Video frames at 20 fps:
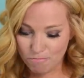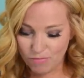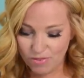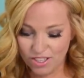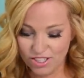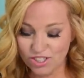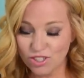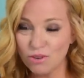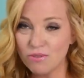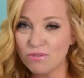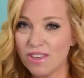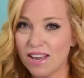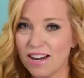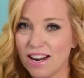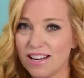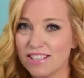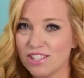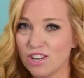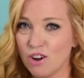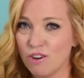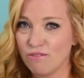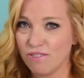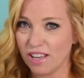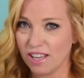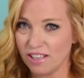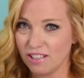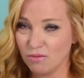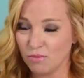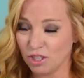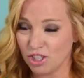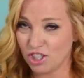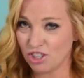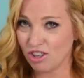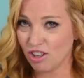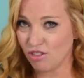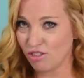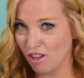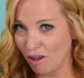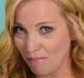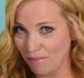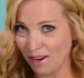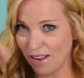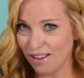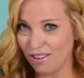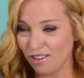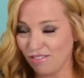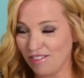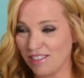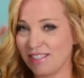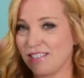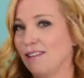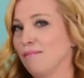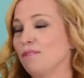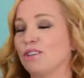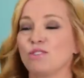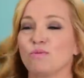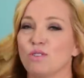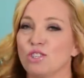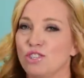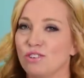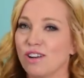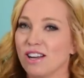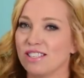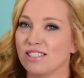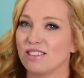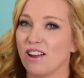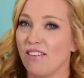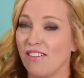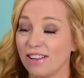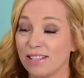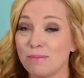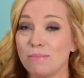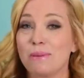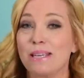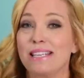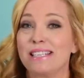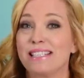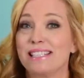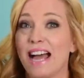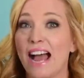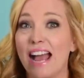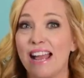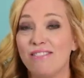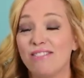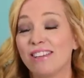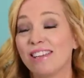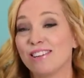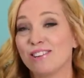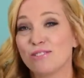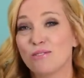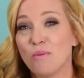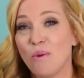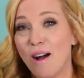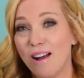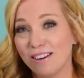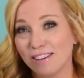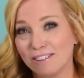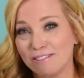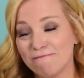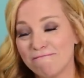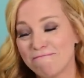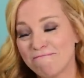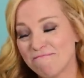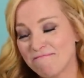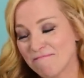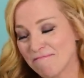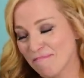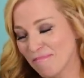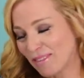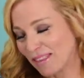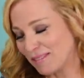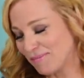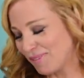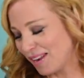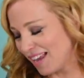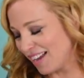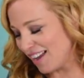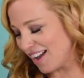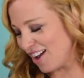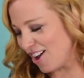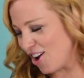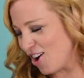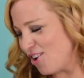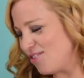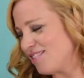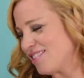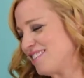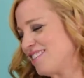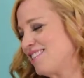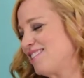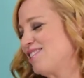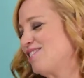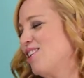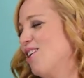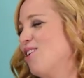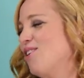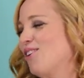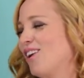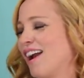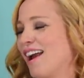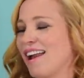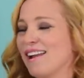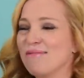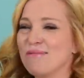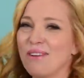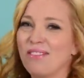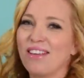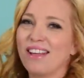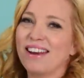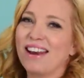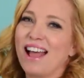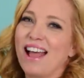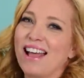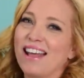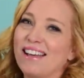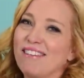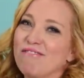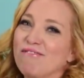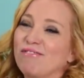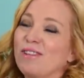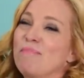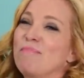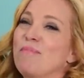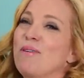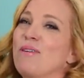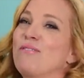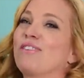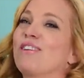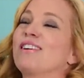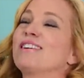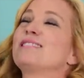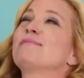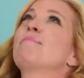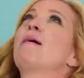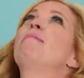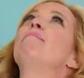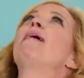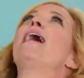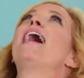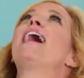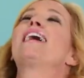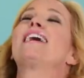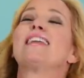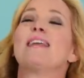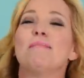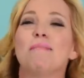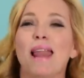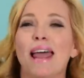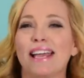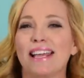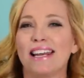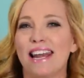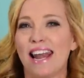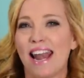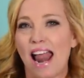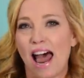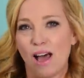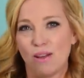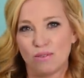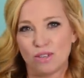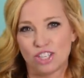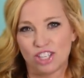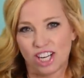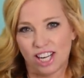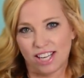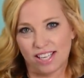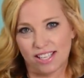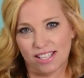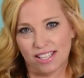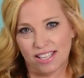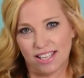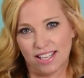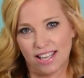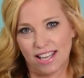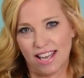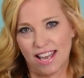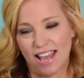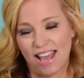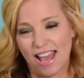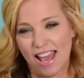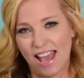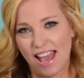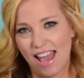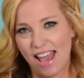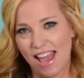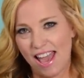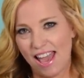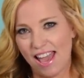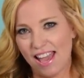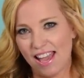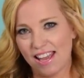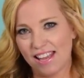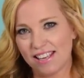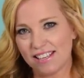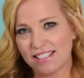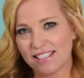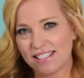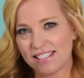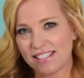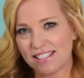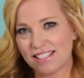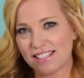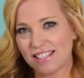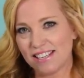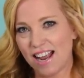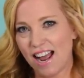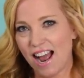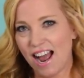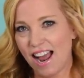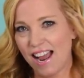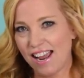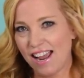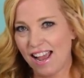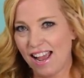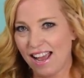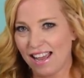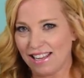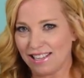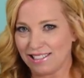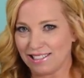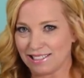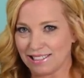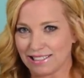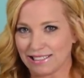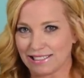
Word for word: So then I dove in, which the thumbnail of this image, which you guys saw, that's me diving into the water. I'm like, oh, this is so great. Well, then I flip over onto my back, and I'm like lounging, and I had